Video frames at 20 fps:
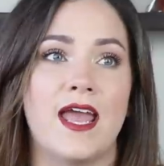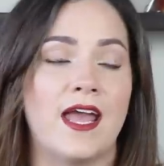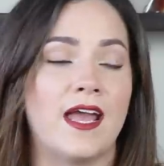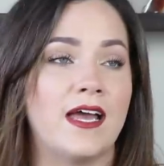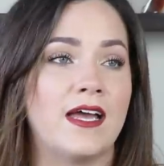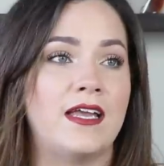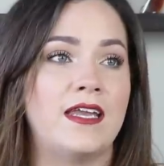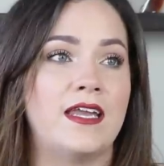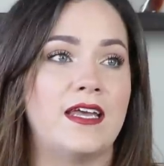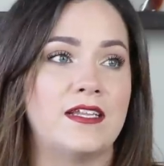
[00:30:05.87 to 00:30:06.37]

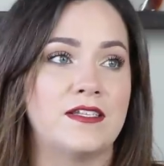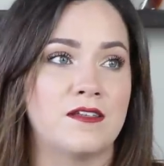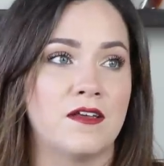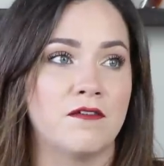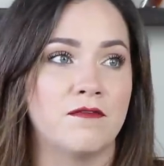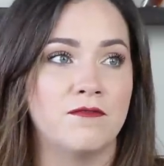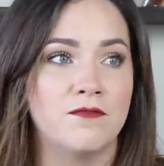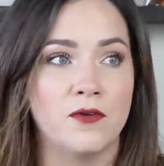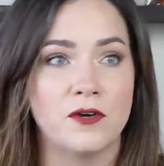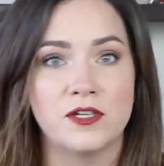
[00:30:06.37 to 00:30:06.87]
And it's
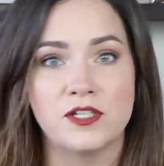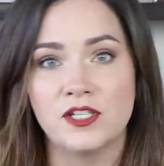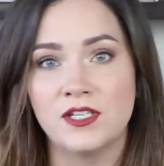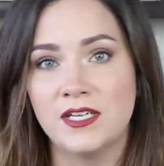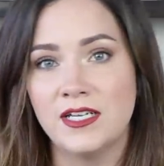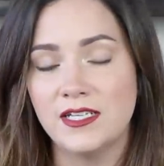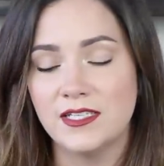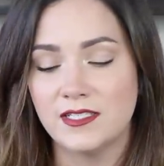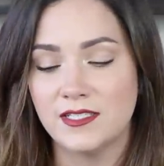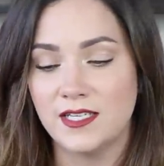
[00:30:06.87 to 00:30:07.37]

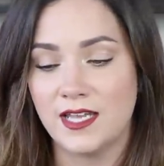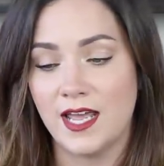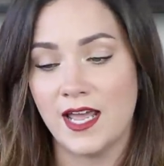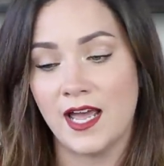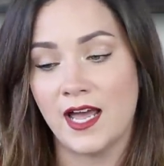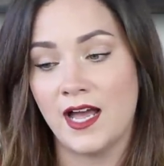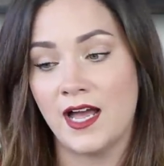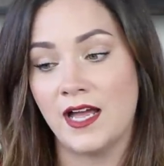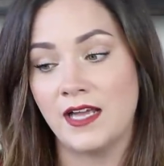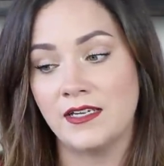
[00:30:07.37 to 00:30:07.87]
unfortunate
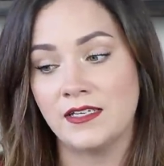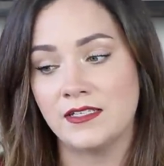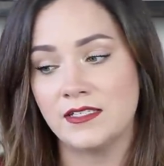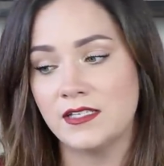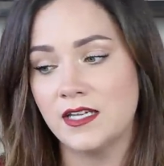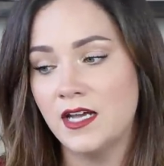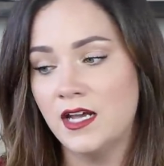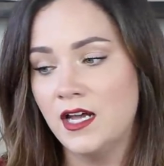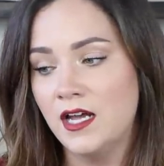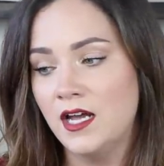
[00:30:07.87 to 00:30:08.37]

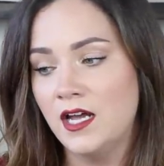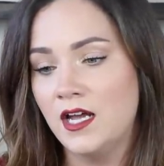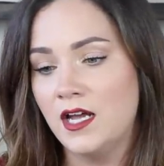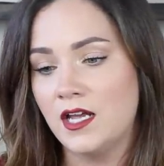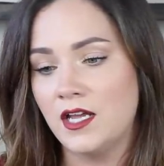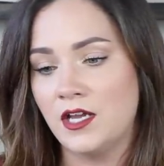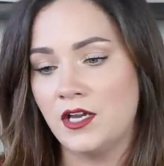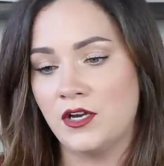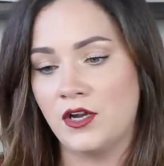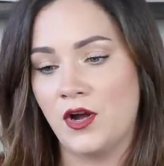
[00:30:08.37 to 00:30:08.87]
and
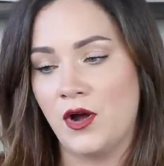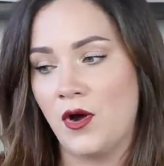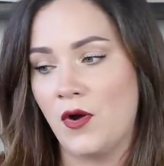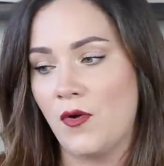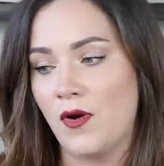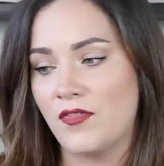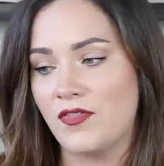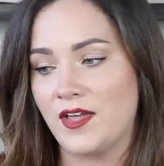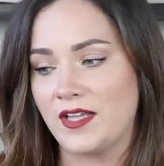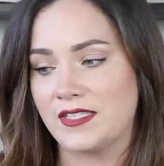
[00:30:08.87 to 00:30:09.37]
you
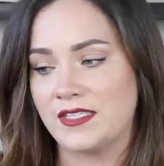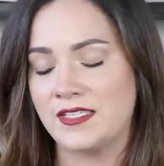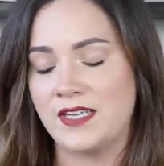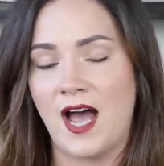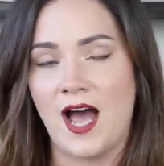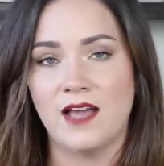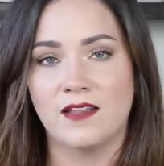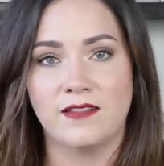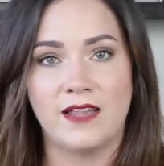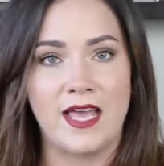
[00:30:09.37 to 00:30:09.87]
know, that's
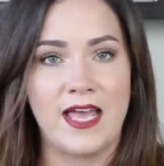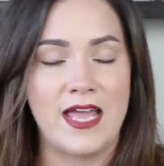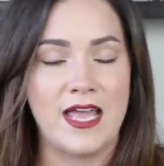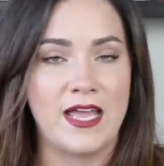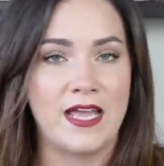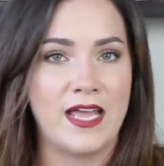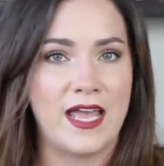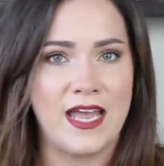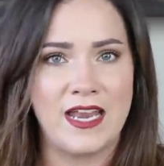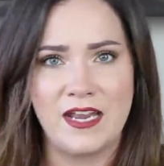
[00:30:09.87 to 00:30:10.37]
not
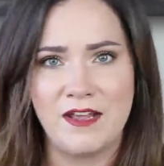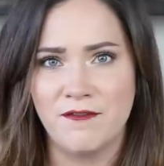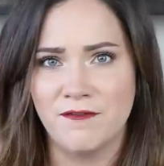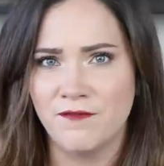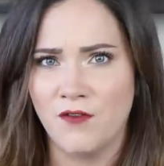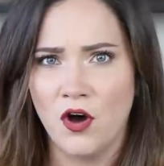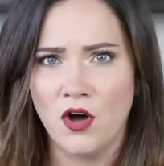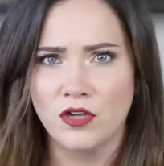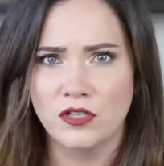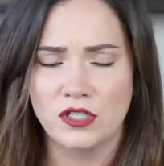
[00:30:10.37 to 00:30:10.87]
laying any
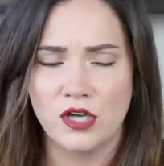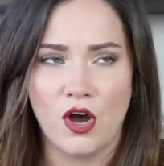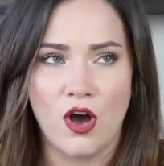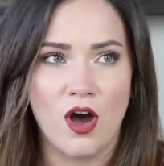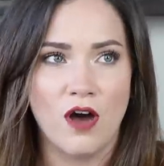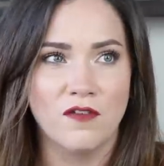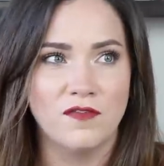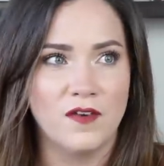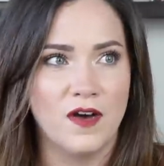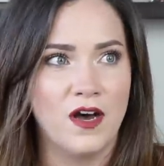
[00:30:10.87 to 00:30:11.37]
fault
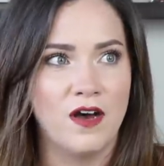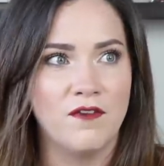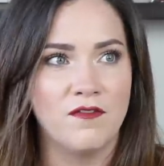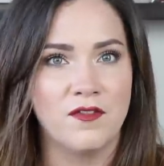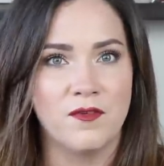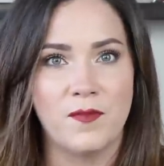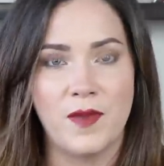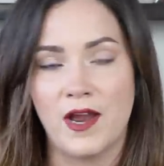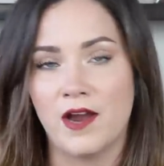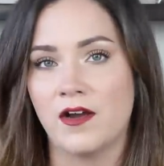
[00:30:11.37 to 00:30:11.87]
off
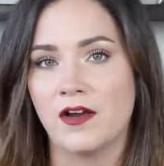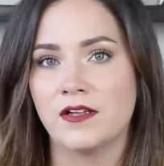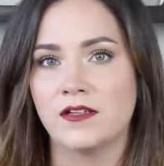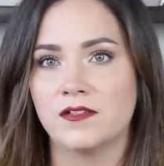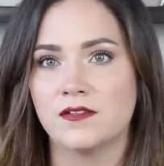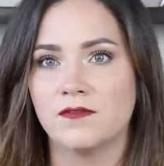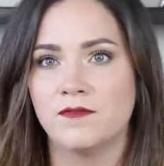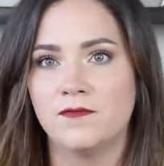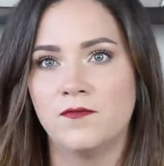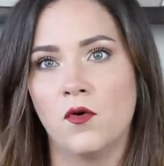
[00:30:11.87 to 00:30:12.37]
of the
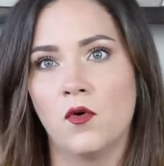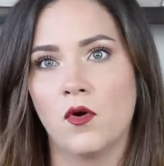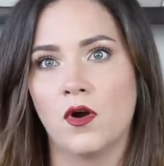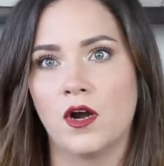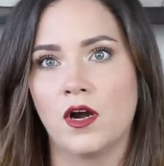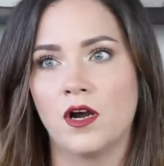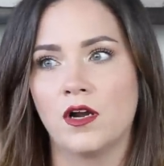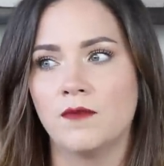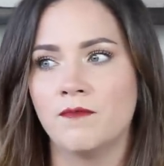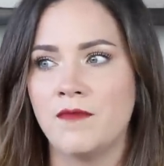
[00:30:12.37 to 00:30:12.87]
parents
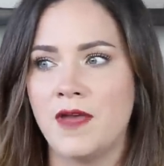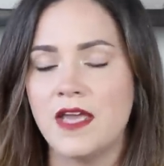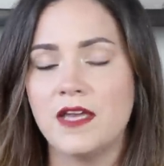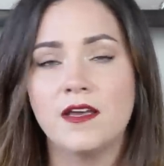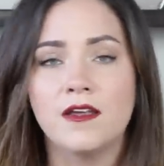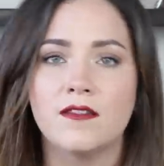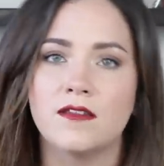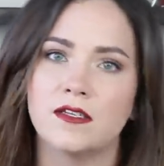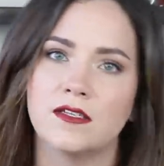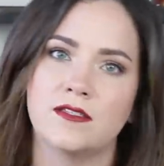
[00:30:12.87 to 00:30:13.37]
for
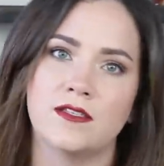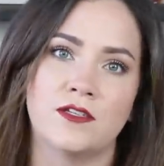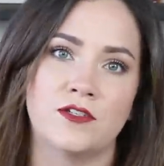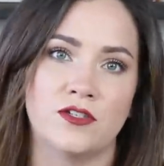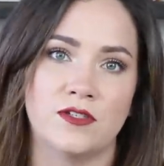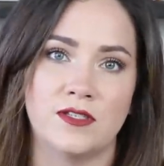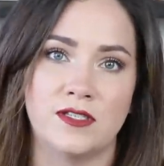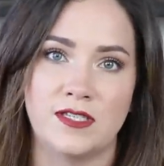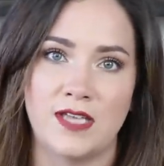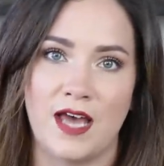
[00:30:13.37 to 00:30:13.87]
making the
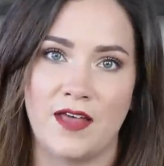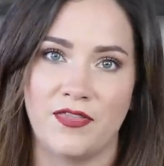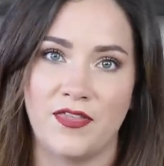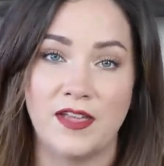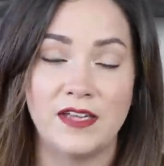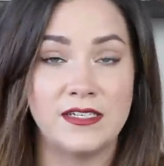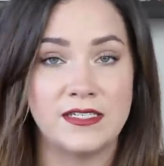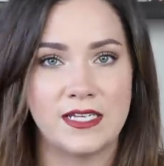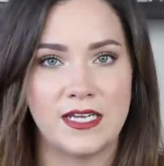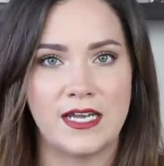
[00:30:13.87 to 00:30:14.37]
decisions that
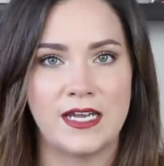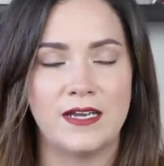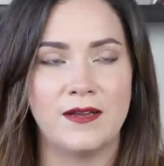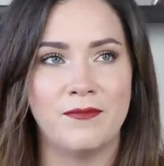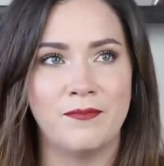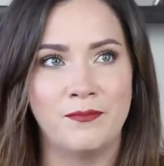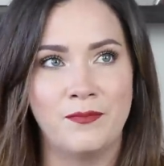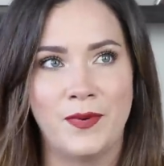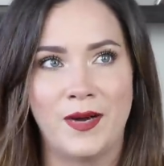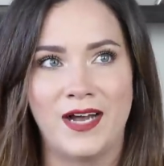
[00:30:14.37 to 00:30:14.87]
they
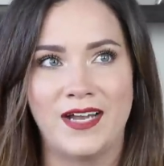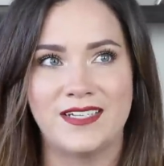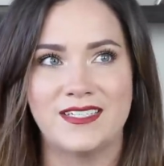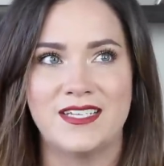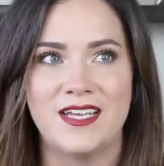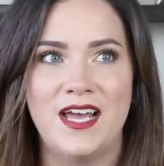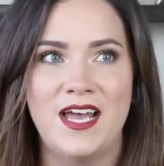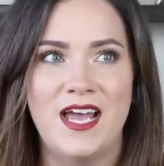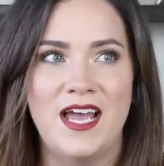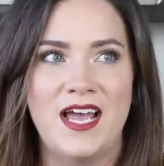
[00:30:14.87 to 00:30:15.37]
did,
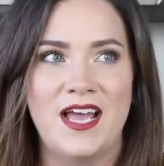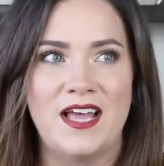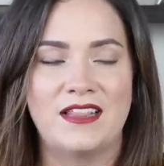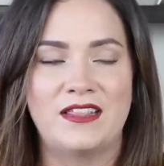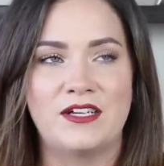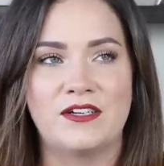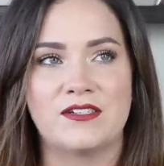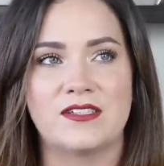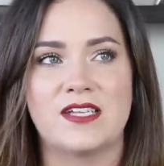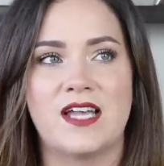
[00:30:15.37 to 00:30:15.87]
but
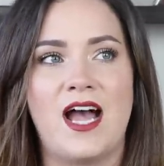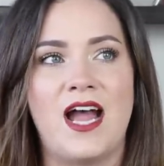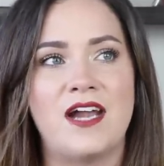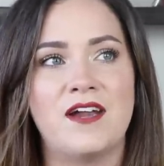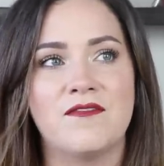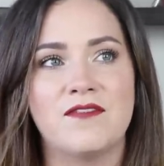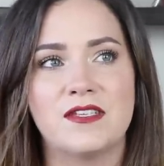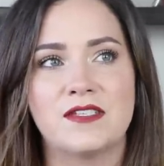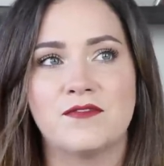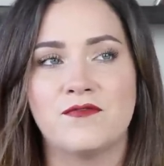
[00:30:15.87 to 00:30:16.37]
there's
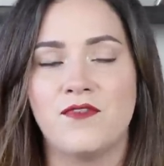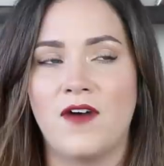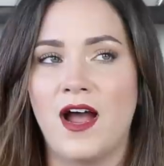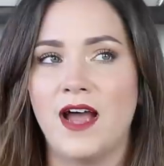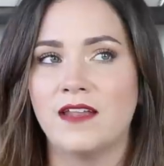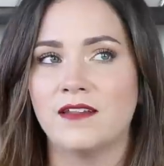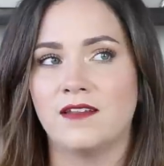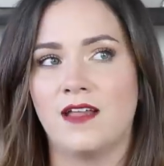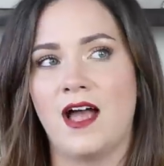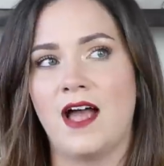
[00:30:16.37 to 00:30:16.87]
kind of this
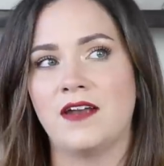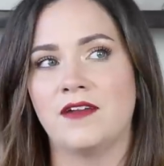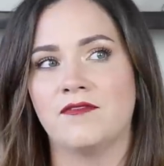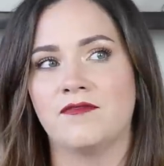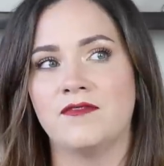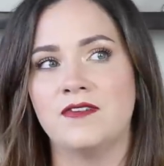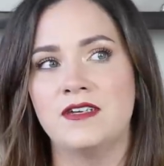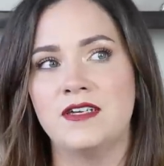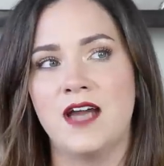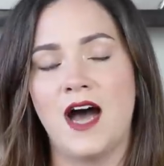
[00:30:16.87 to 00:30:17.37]
fine line
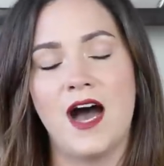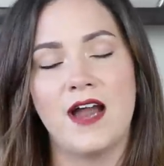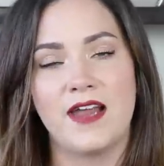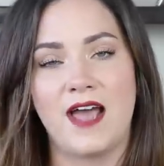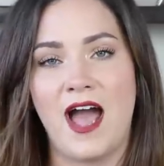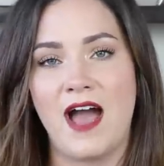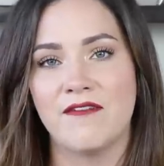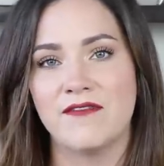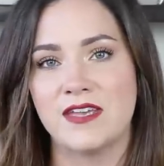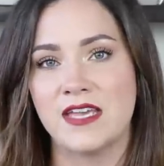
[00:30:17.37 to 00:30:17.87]
of not
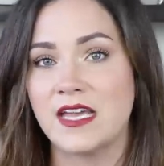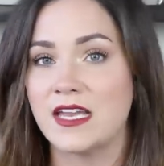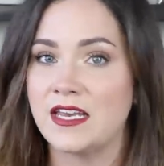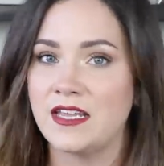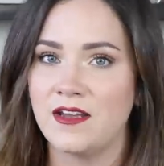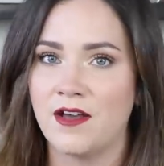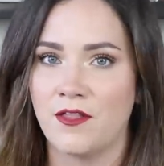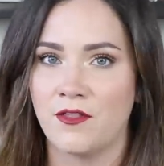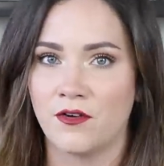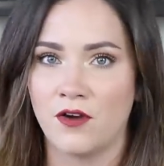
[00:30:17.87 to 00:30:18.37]
having
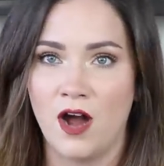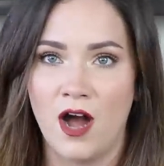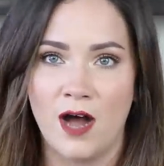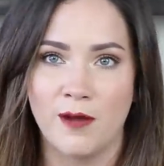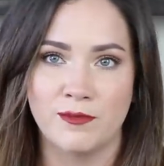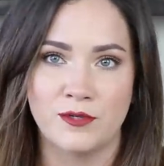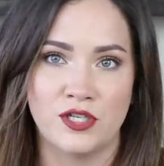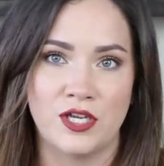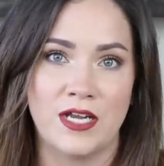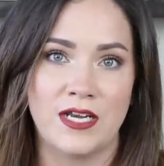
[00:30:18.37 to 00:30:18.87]
any other
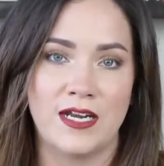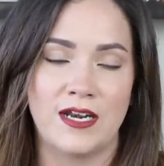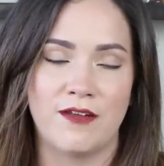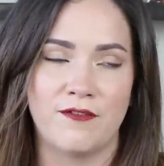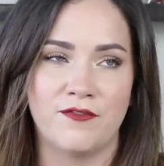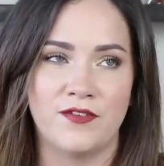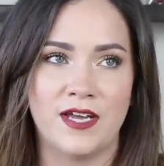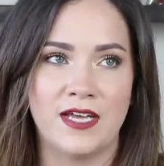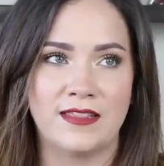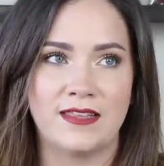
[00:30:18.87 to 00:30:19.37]
option. And I
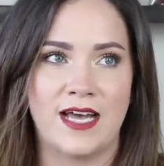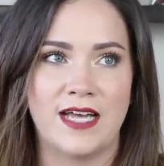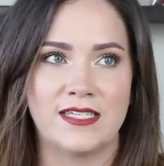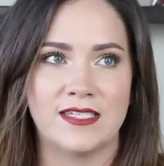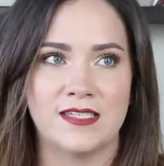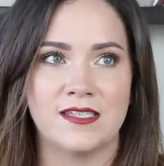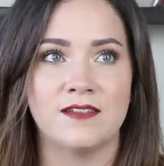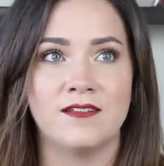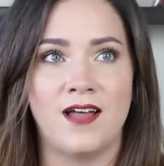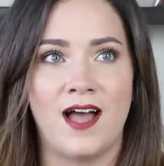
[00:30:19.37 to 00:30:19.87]
feel like
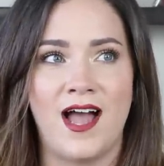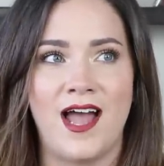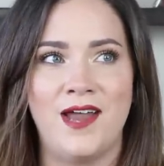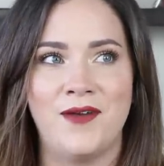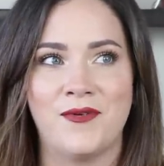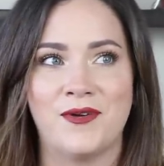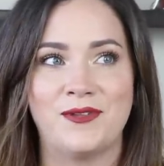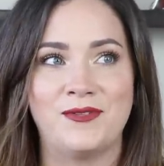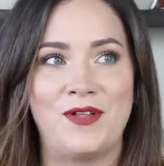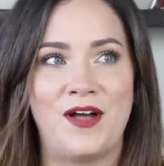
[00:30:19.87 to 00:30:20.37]
that's the
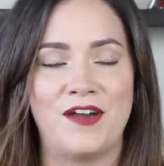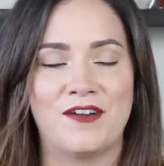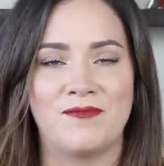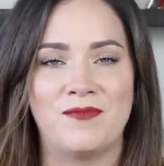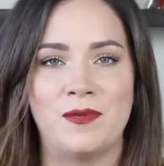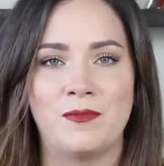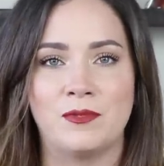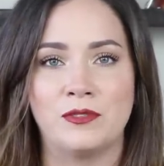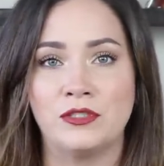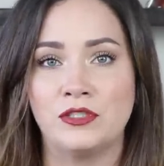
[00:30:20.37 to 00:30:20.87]
line where a lot
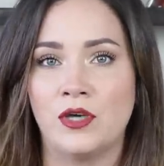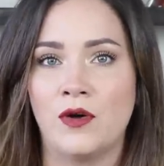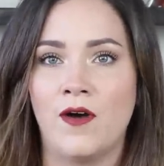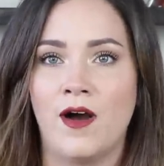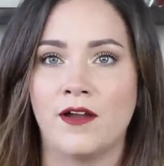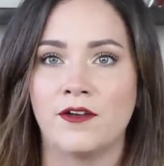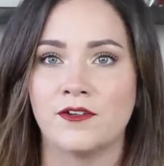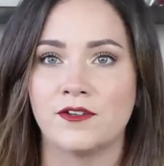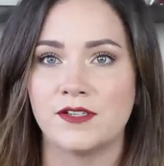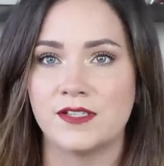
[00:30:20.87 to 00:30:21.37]
of people don't
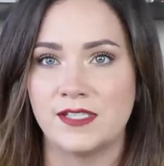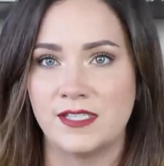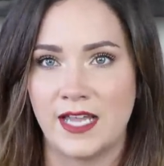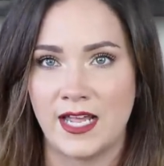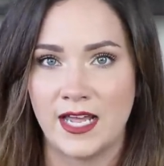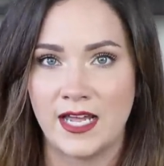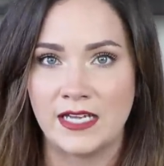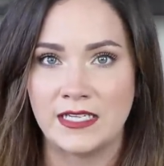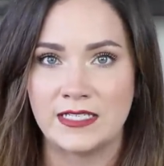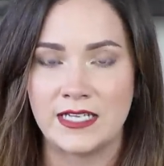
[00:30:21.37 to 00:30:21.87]

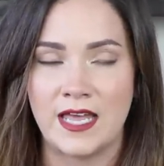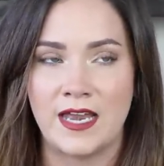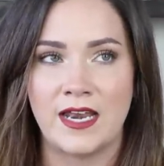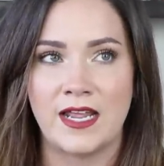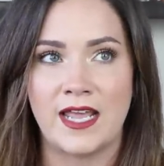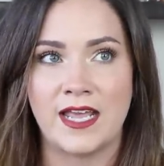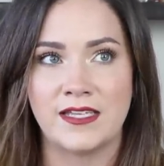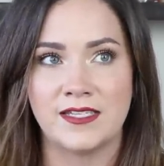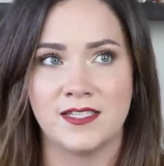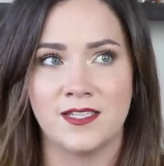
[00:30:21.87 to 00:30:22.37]
understand and
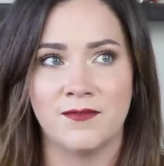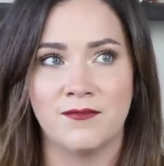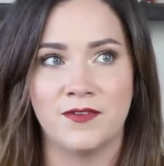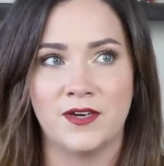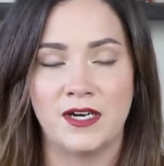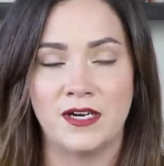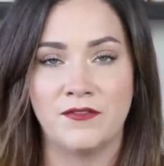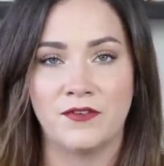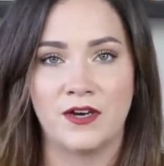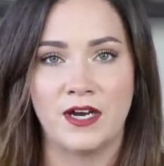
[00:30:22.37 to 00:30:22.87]
it gets them
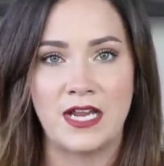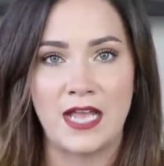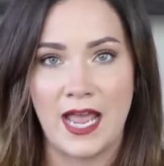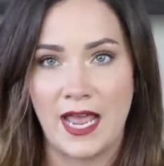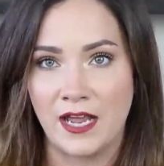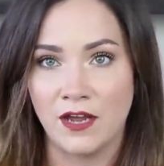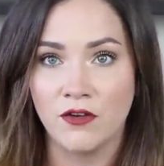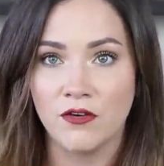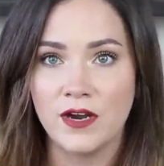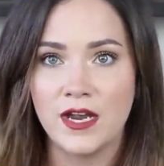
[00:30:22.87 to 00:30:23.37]
very, very
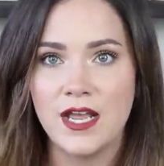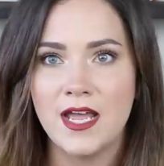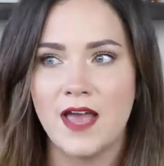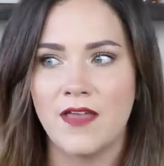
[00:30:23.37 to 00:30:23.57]
angry.